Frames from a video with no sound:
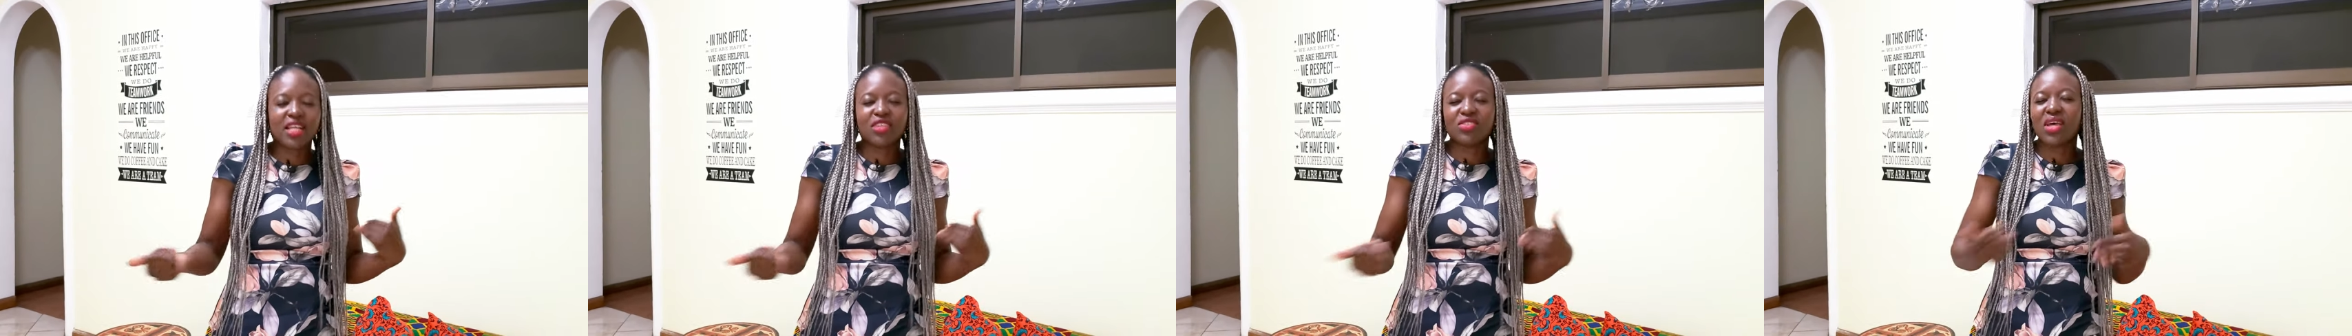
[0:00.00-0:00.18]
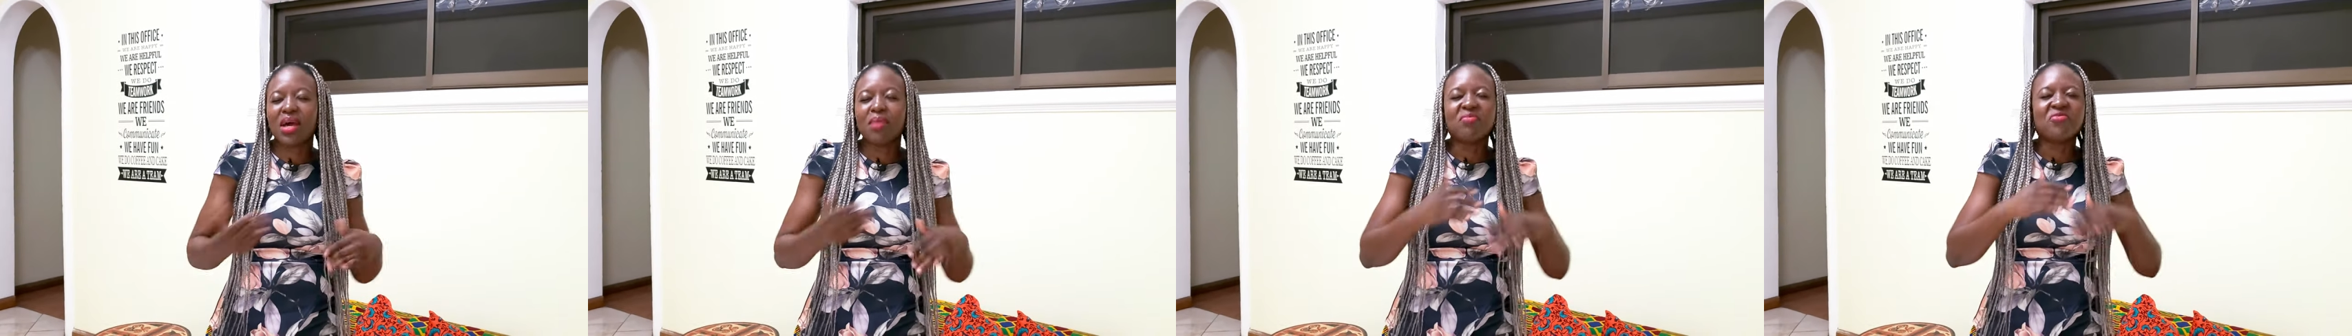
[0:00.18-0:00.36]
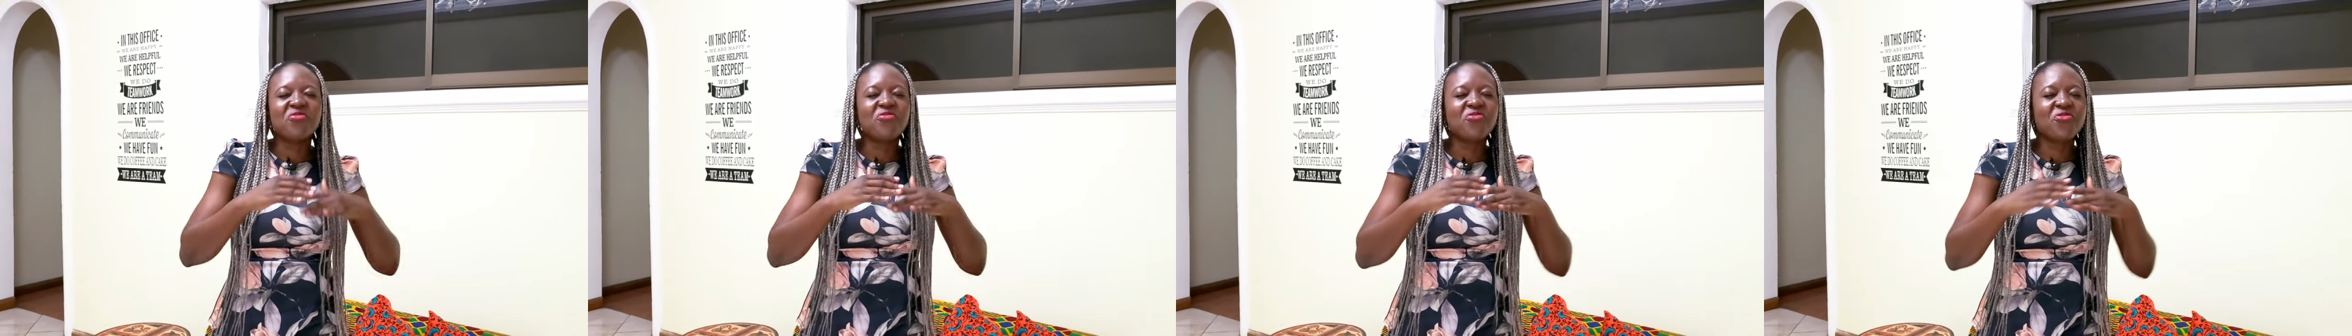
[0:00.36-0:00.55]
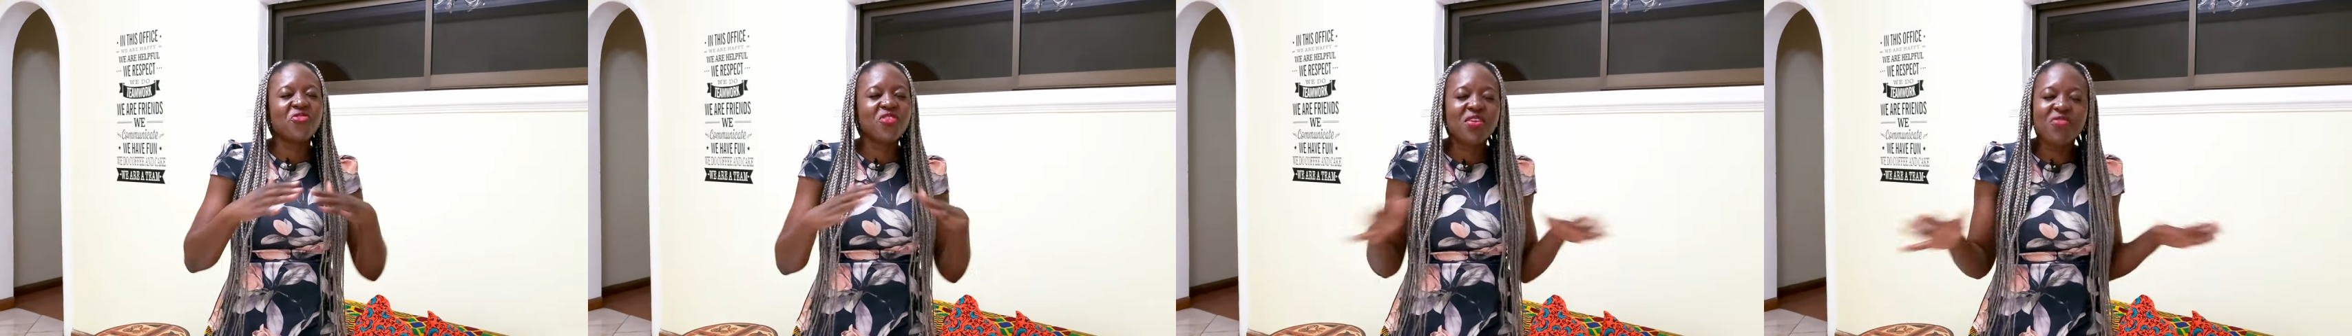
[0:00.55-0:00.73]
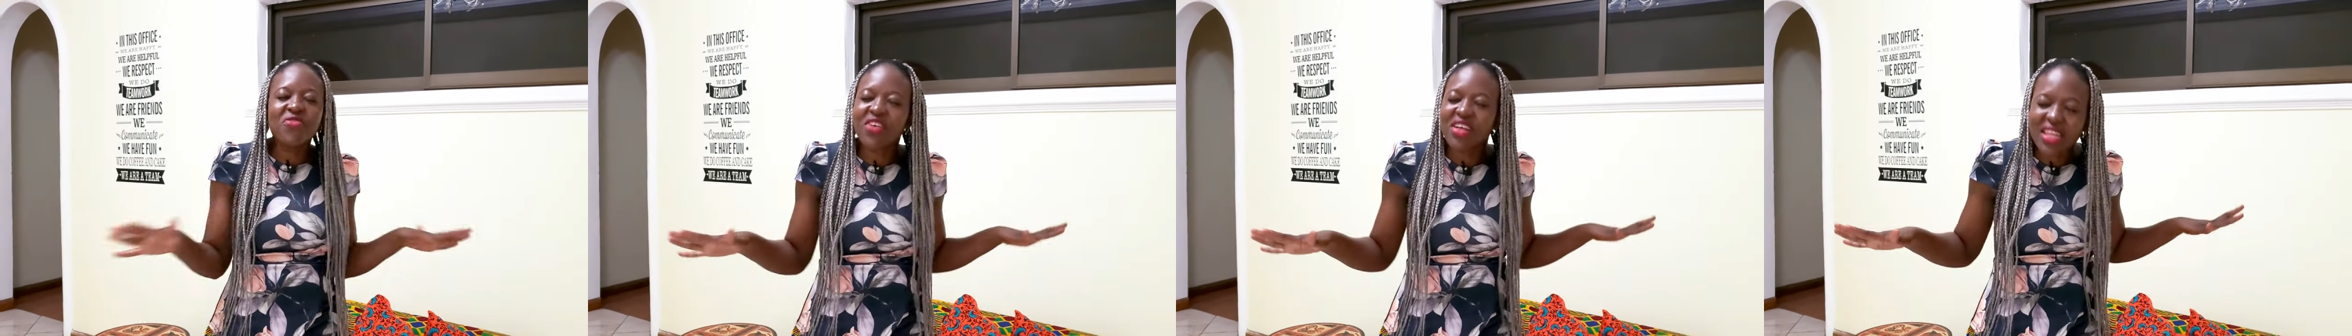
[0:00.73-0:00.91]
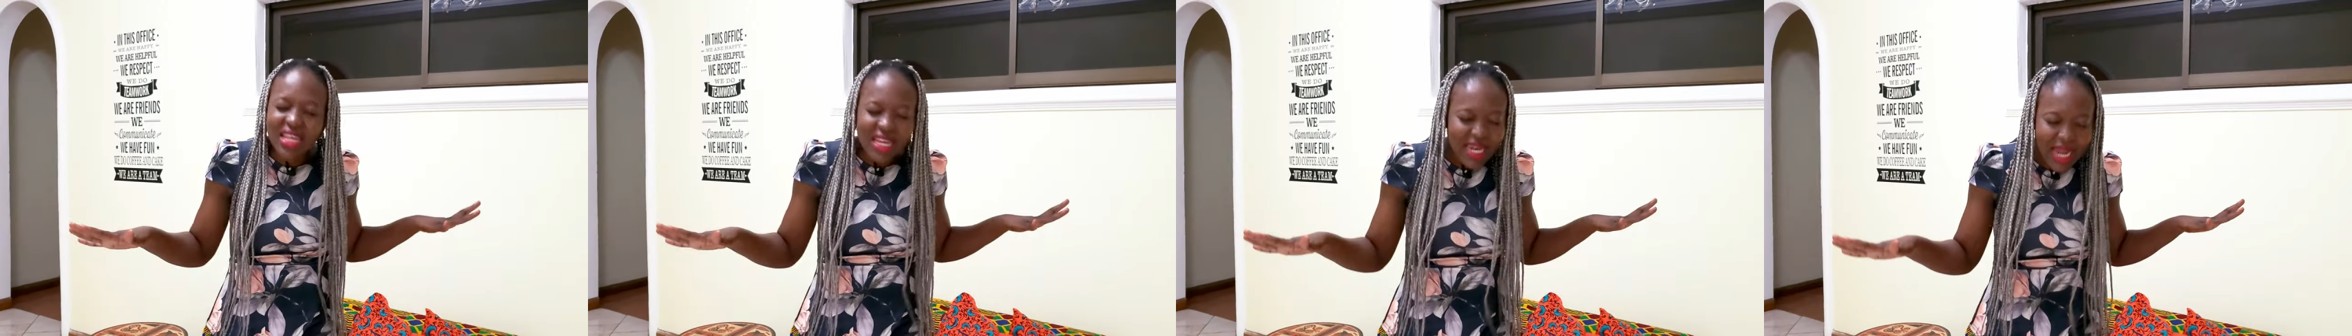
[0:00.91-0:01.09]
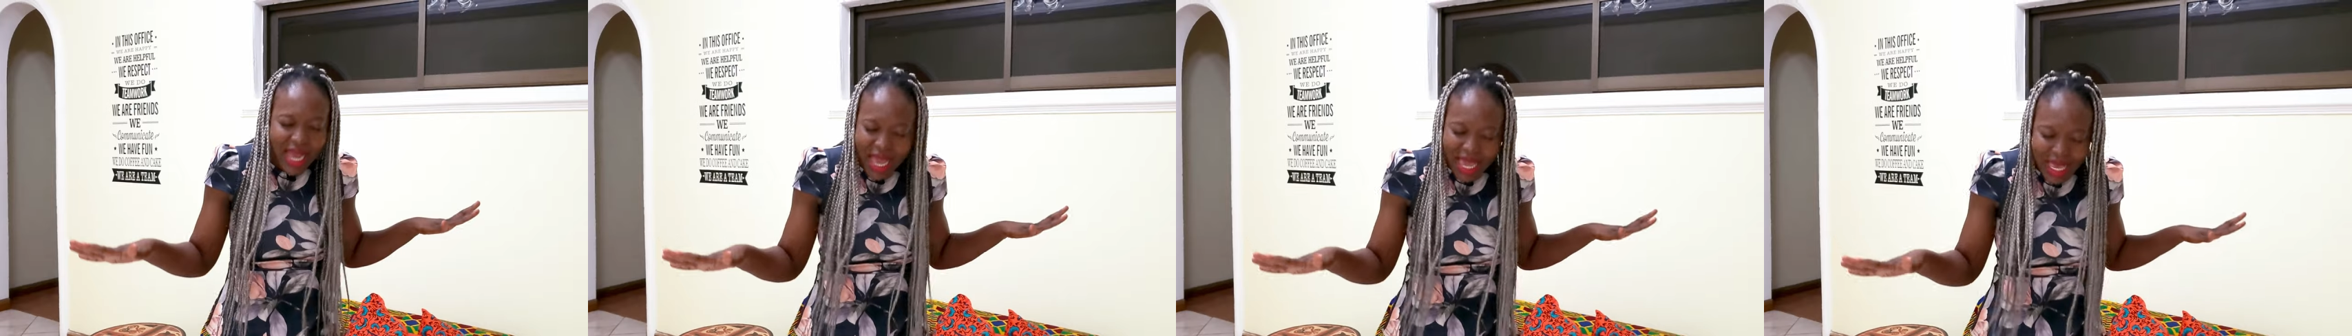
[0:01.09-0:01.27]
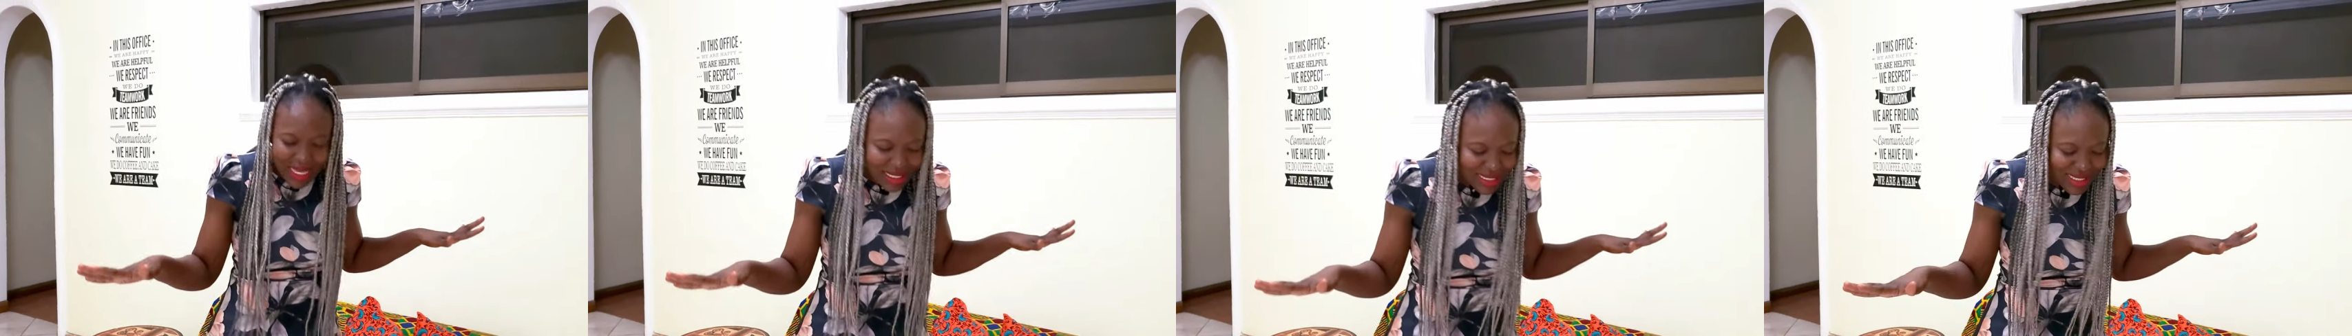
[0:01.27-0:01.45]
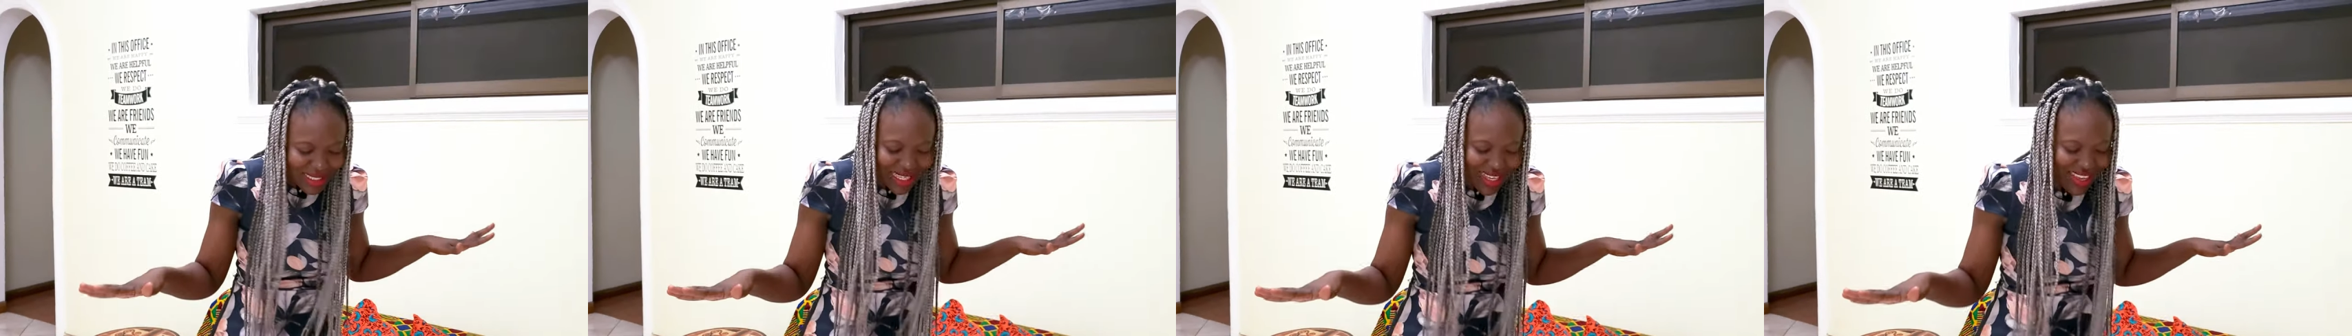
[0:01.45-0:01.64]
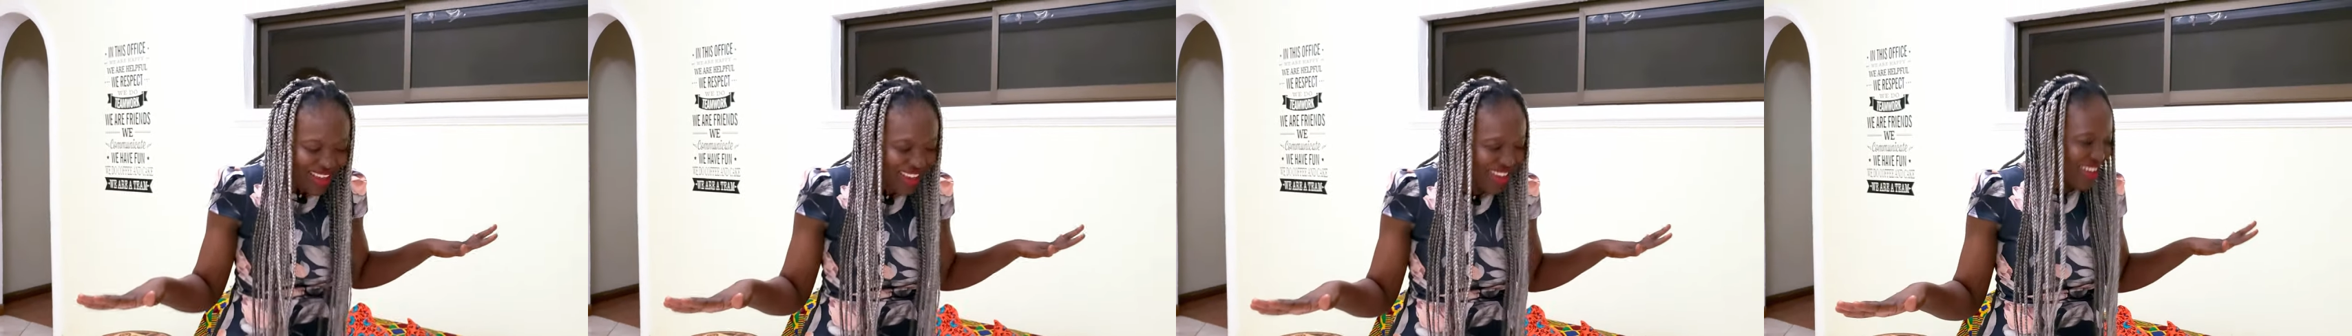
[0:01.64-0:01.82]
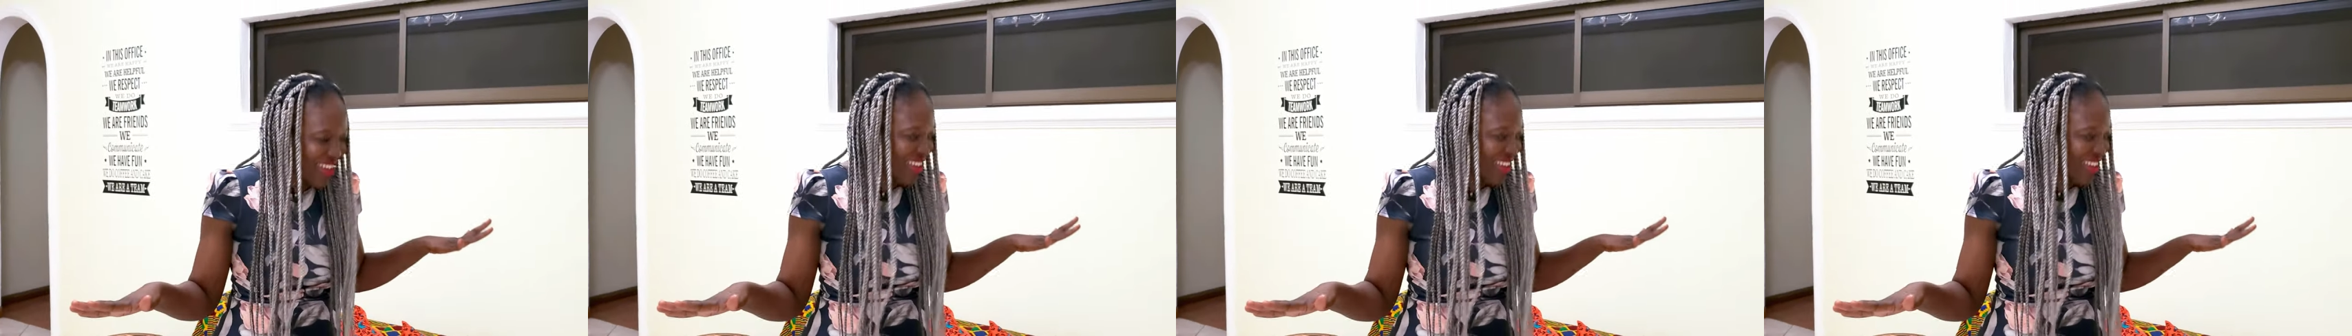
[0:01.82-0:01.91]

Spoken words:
so I'm free for the night.